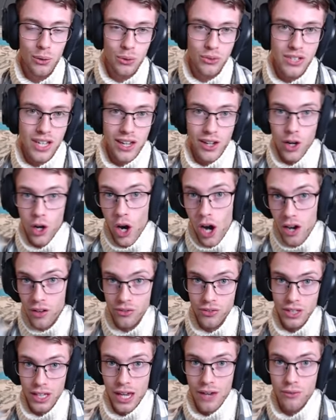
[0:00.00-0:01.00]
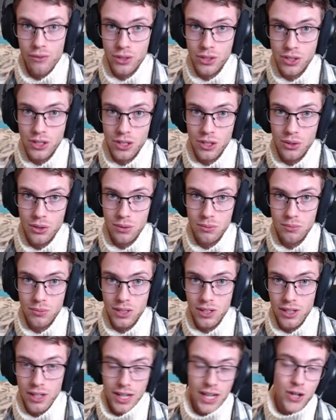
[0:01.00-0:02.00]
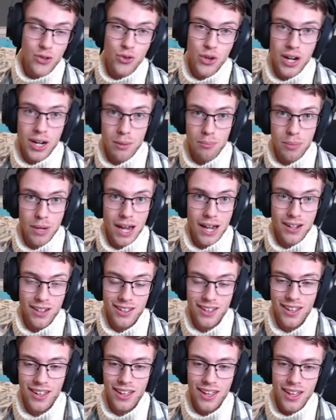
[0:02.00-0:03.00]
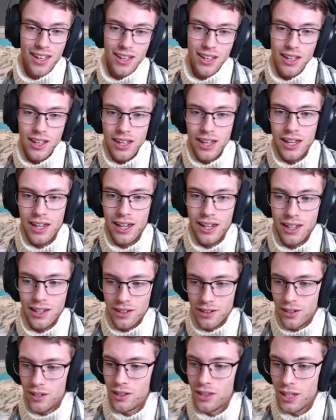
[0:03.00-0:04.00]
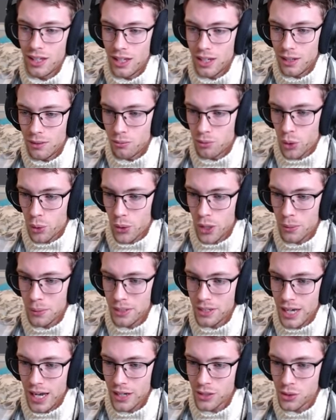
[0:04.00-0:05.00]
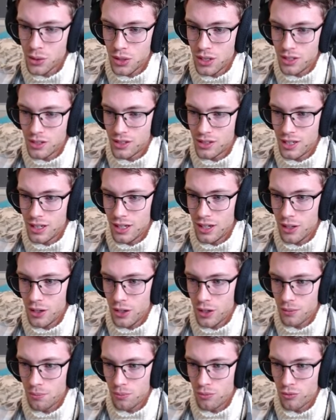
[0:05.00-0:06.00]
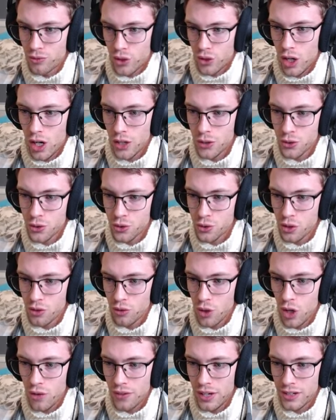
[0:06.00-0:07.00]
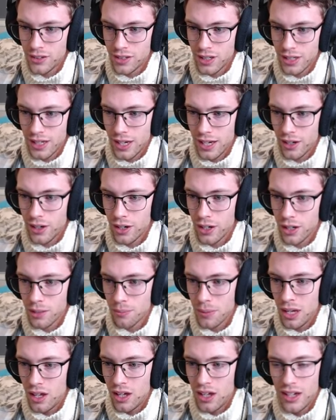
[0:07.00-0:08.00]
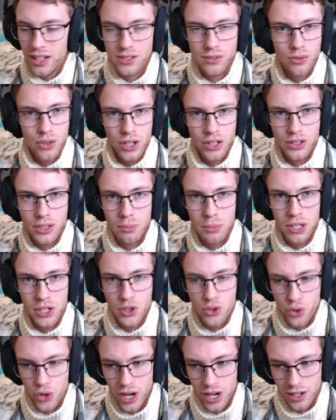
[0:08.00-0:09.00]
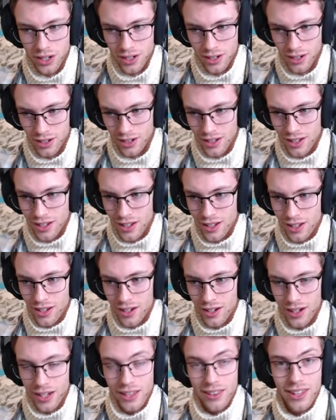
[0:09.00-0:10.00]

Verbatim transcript: take off the Everstone and trade it back. And the requirement, as you can see here, for Haunter to evolve into Gengar is for it to be traded. Uh, and the